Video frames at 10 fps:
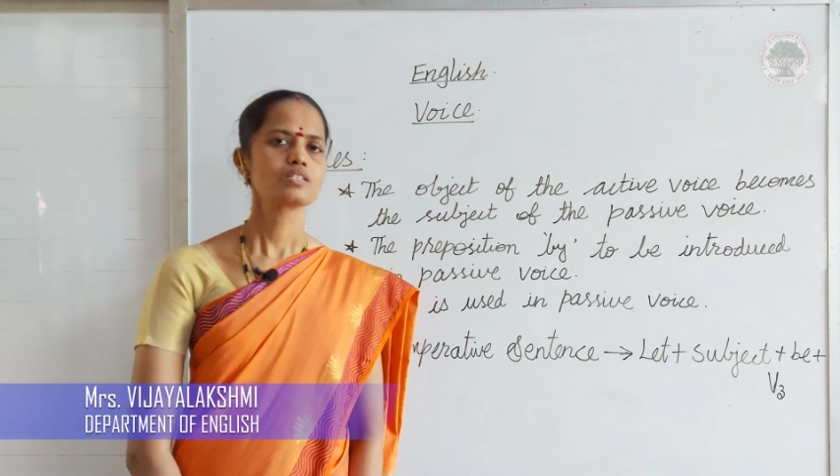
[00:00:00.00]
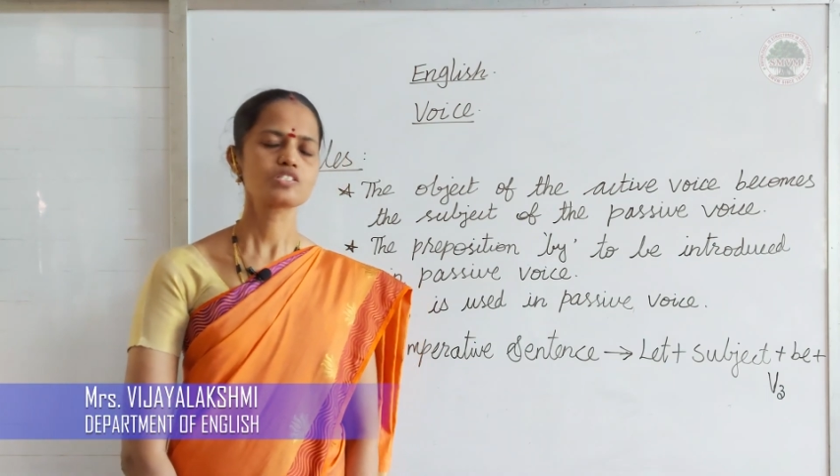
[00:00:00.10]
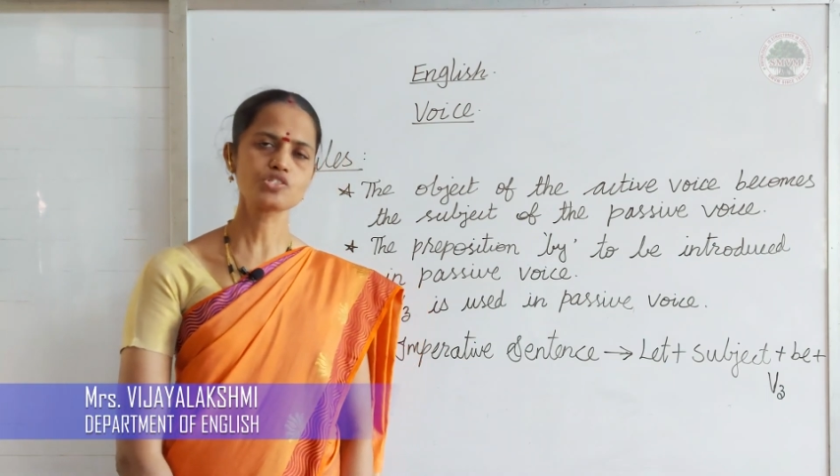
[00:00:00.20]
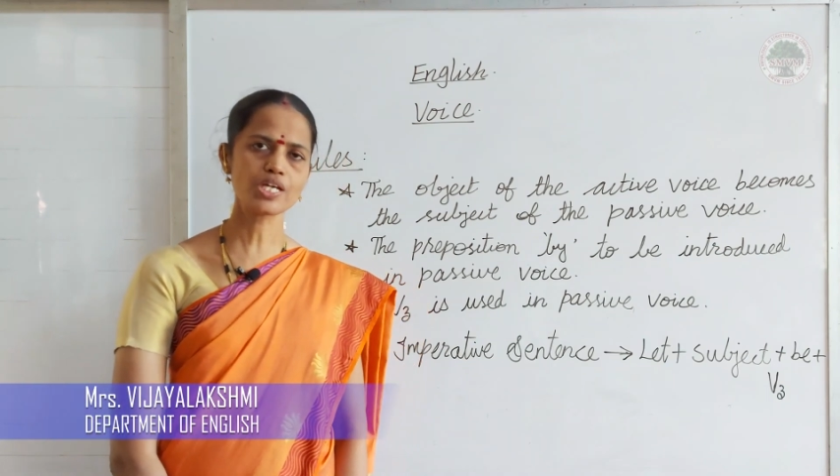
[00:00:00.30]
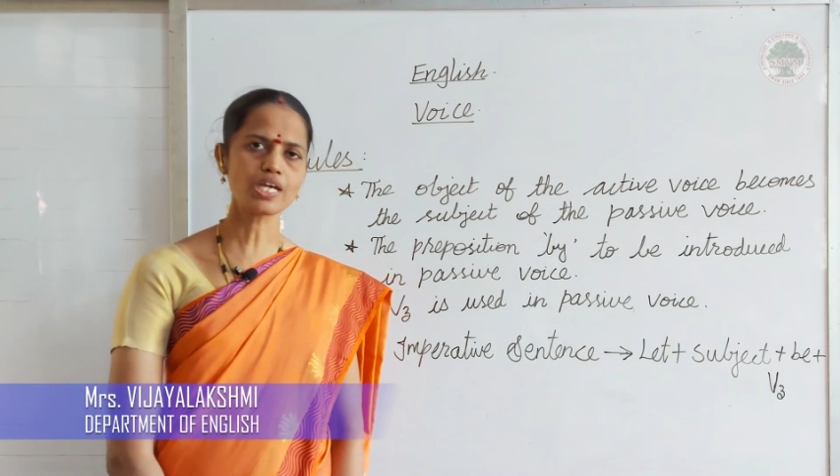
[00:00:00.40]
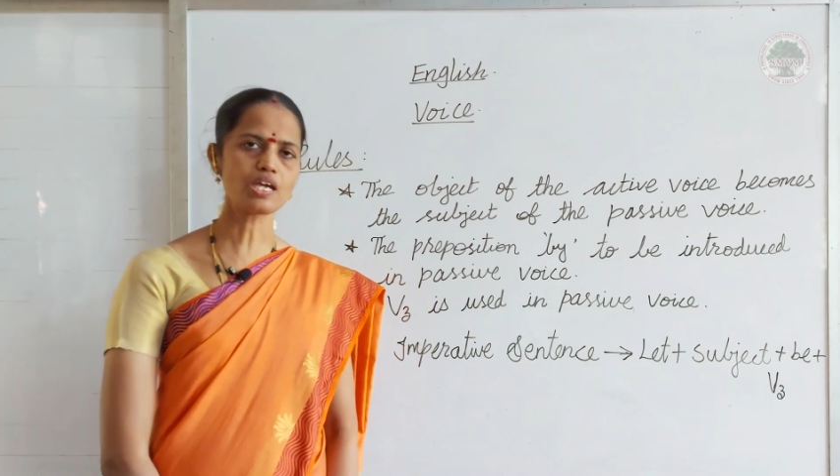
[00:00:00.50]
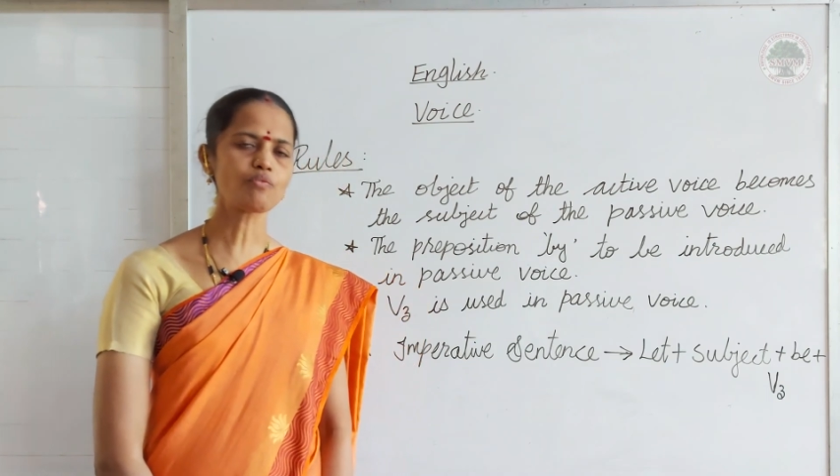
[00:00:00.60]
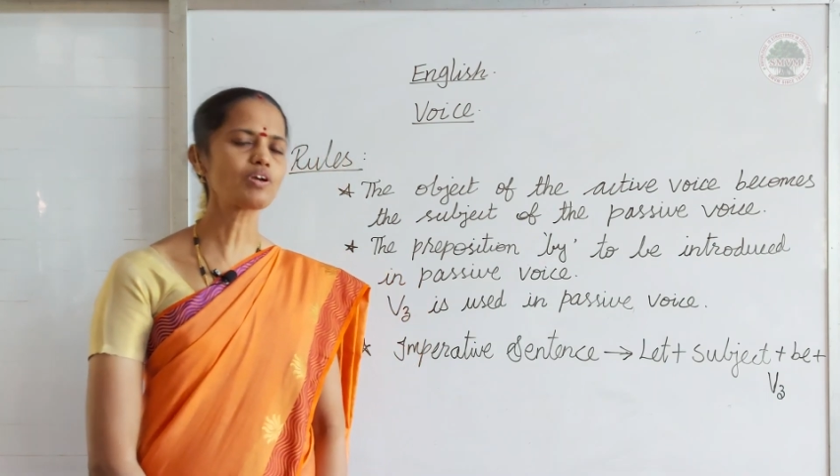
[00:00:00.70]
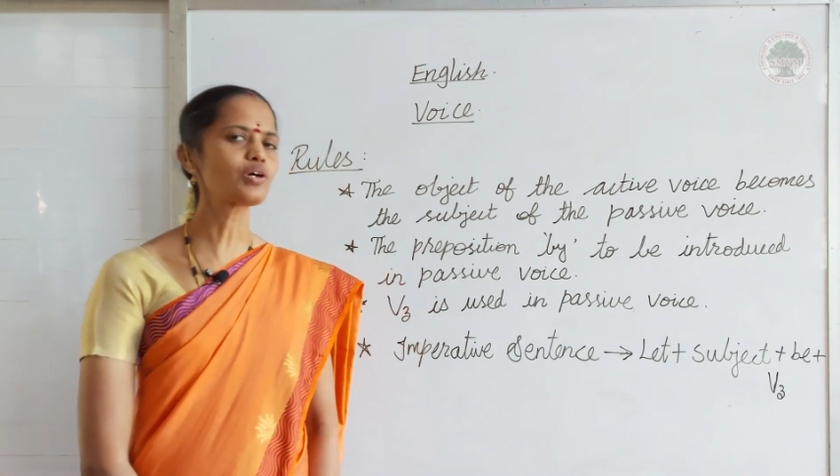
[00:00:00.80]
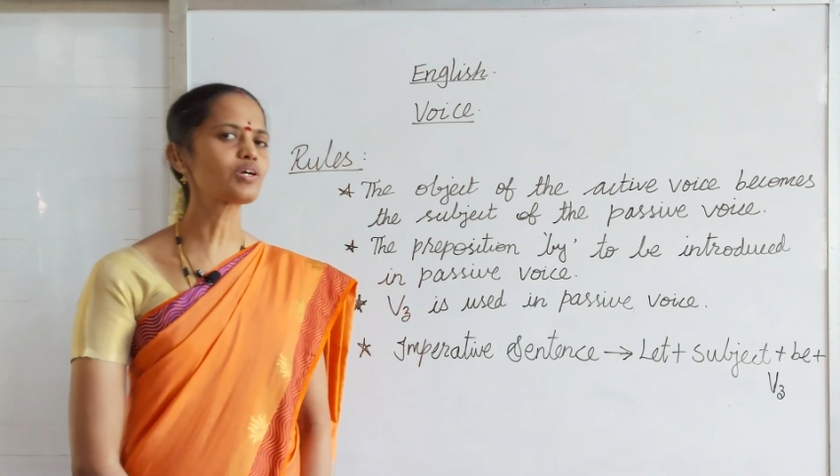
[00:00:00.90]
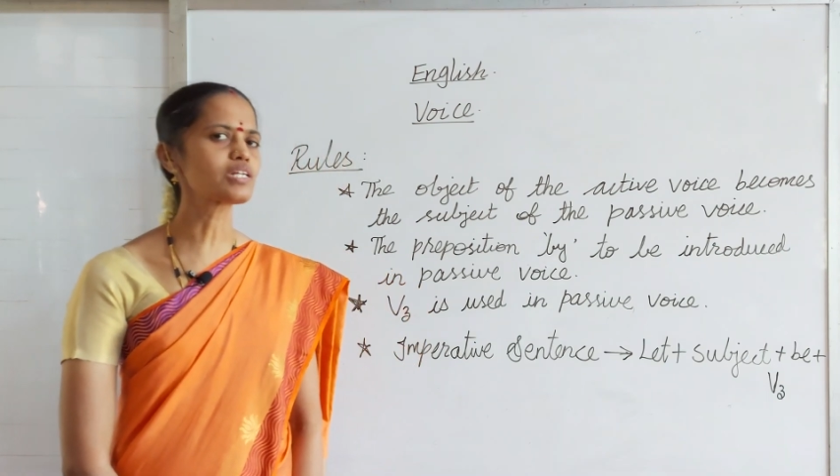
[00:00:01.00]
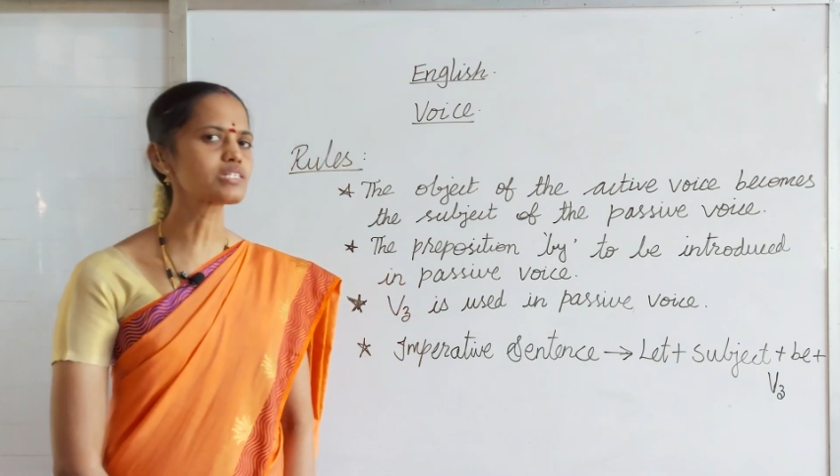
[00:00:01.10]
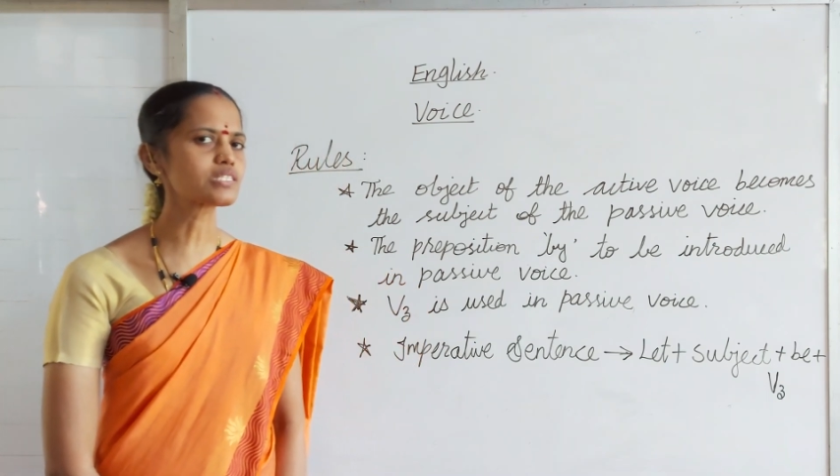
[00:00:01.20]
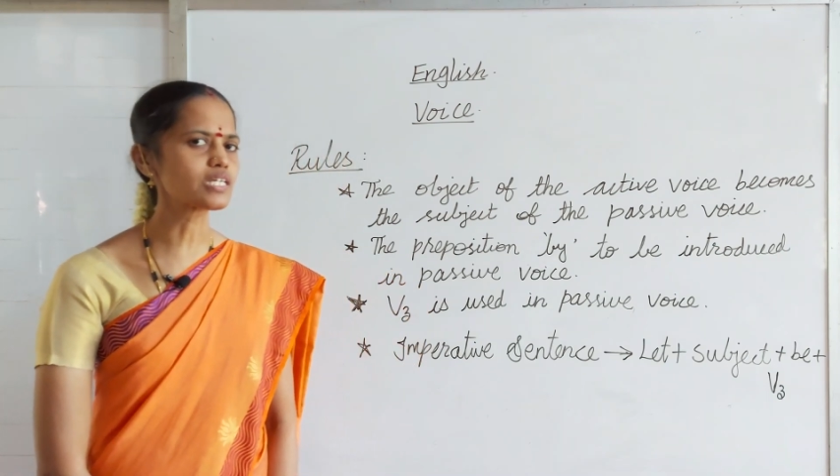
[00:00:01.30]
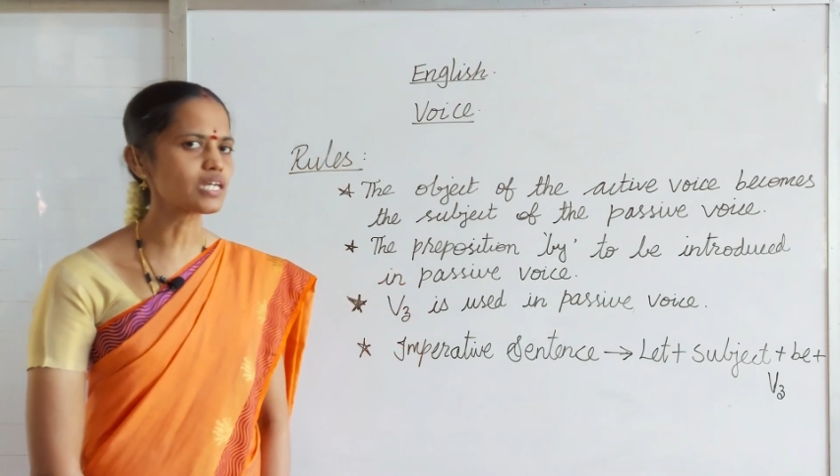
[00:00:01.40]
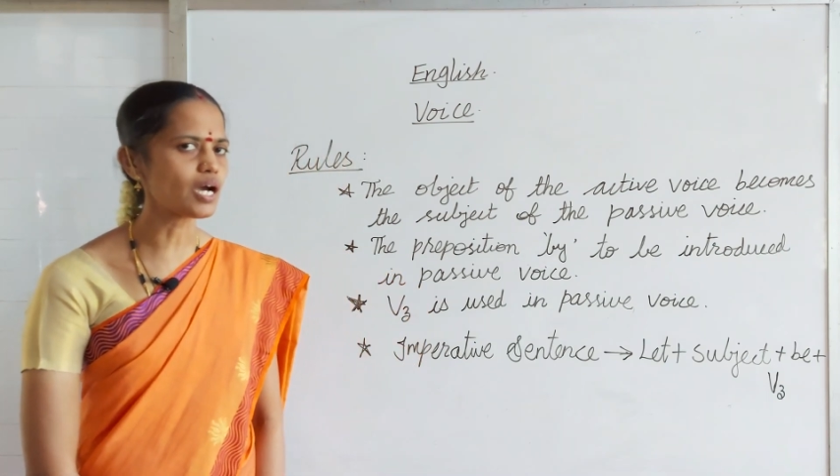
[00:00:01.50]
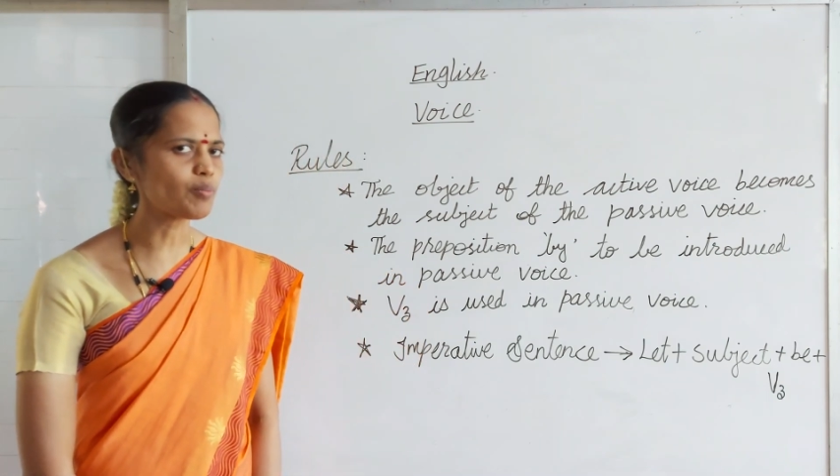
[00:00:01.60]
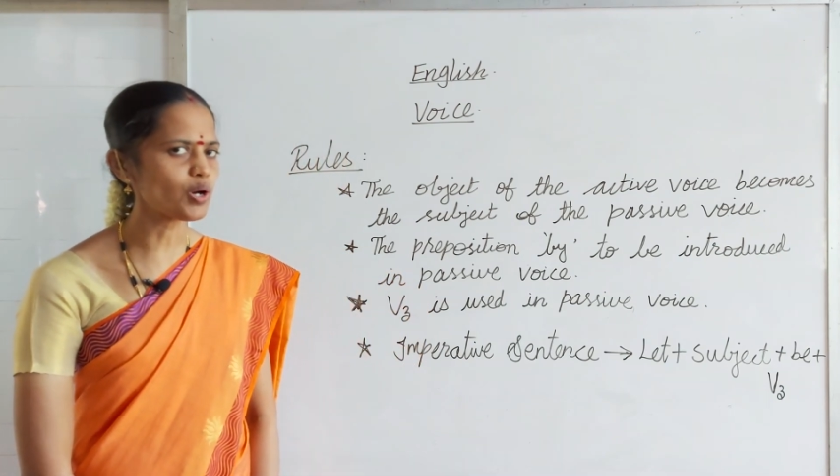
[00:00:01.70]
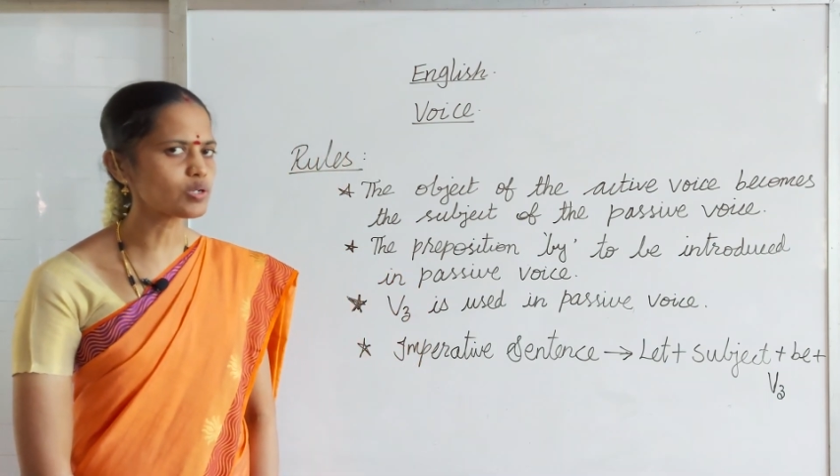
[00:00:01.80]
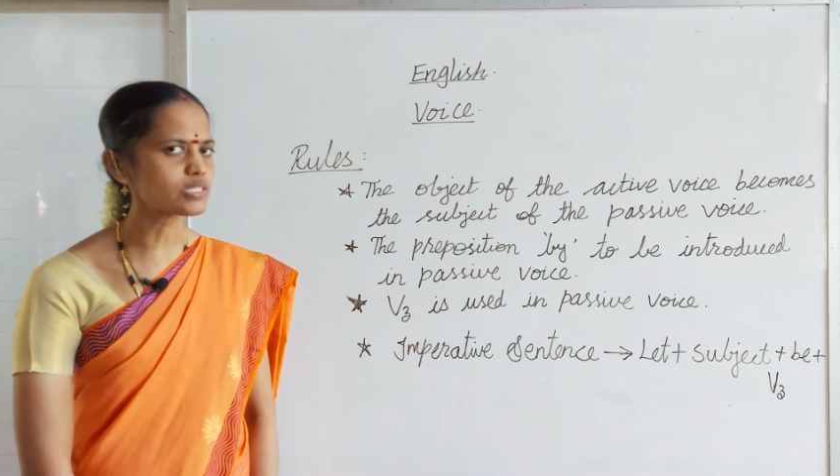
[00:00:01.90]
Today we are going to see
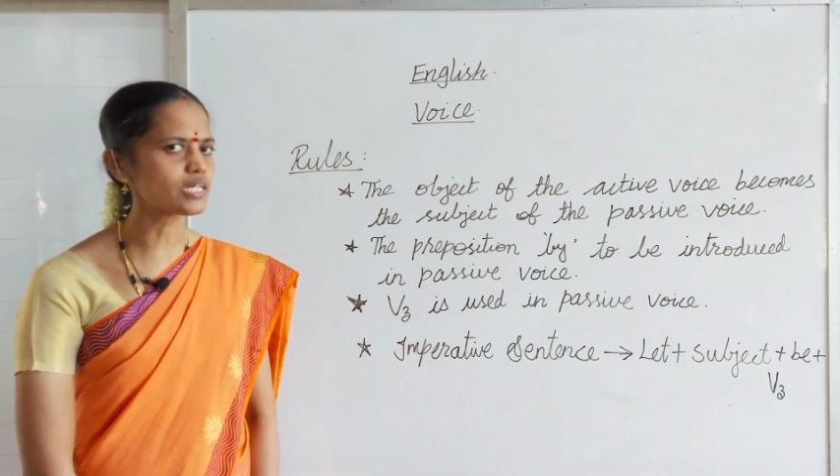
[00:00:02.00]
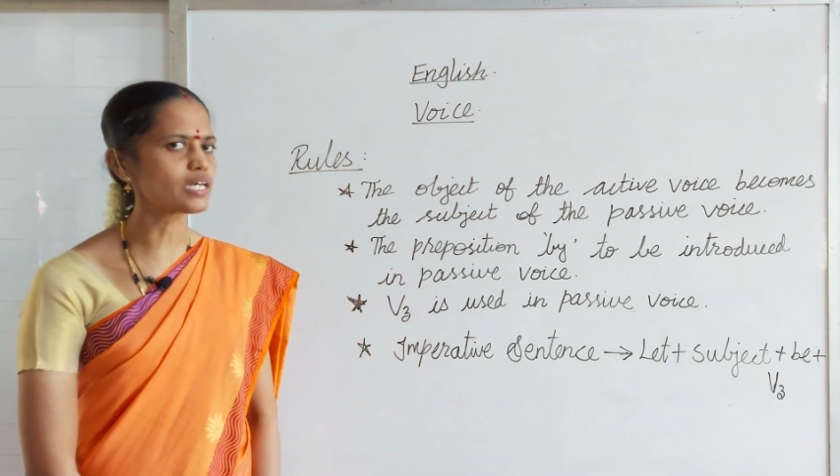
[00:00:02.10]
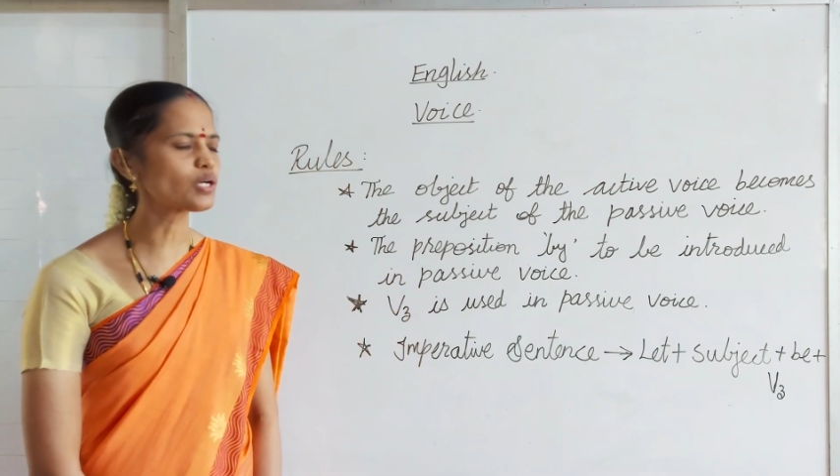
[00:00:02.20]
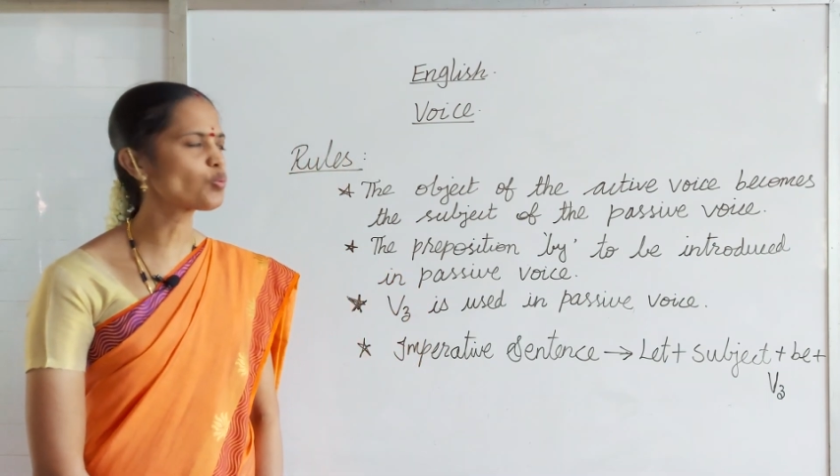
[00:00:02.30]
about the